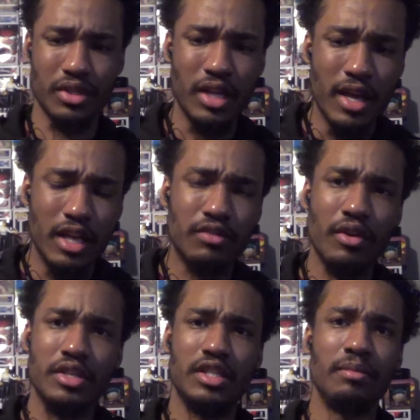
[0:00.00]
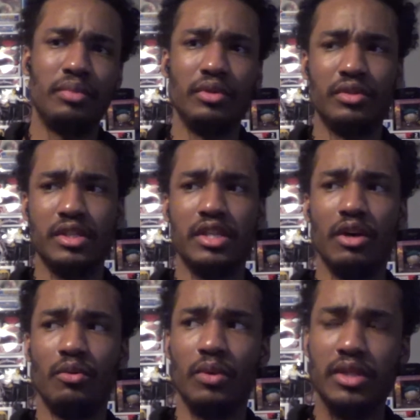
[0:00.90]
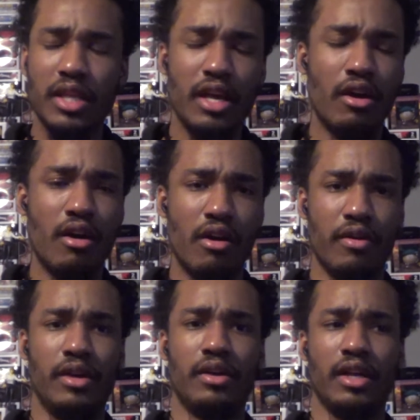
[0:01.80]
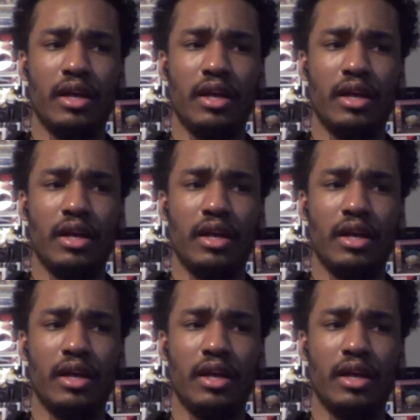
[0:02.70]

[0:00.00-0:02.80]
and it's very simple to tell what they are and